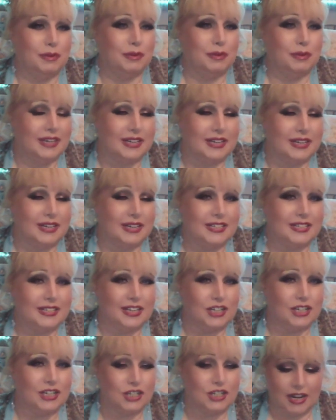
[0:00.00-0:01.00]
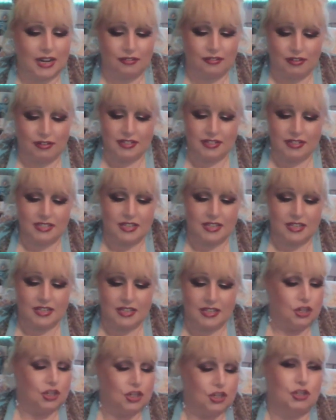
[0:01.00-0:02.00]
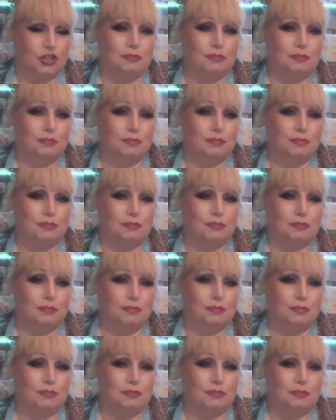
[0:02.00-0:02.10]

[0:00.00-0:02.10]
week, Sagittarians,